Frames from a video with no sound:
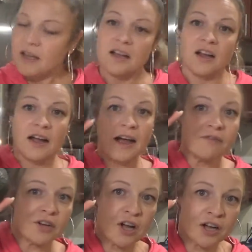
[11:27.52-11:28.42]
Got
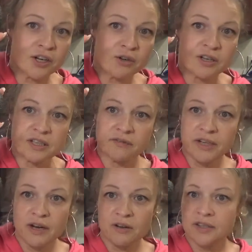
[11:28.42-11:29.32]
avocado because every
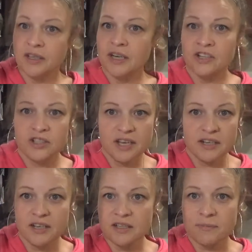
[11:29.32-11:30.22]
now and then I just like
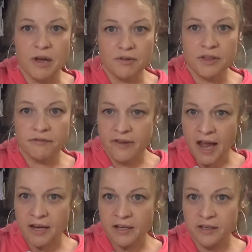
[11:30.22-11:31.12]
to get some healthy
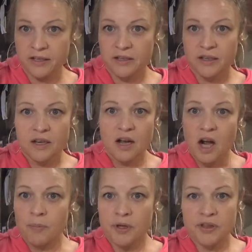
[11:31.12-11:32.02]
fat in.
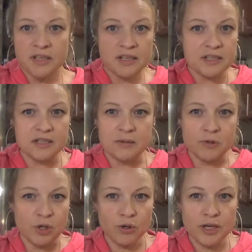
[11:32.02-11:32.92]
I'll put this in some
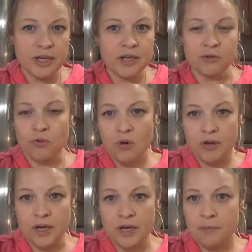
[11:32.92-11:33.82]
turkey and roll
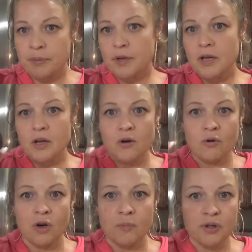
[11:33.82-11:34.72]
it up.
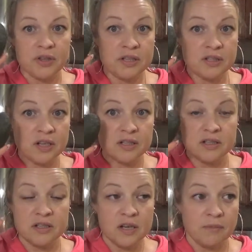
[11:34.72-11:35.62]
Or I'll put this on
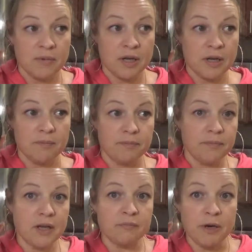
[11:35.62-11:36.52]
some
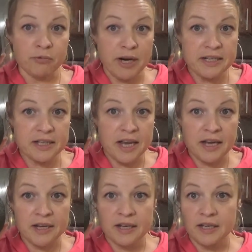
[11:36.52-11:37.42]
of my rice
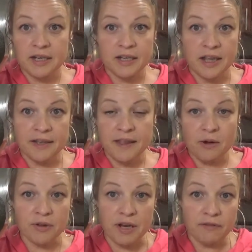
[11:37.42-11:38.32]
cake and eat it like
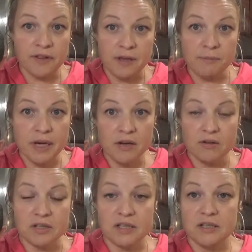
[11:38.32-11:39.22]
that with everything
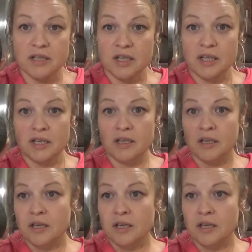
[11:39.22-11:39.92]
bagel seasoning.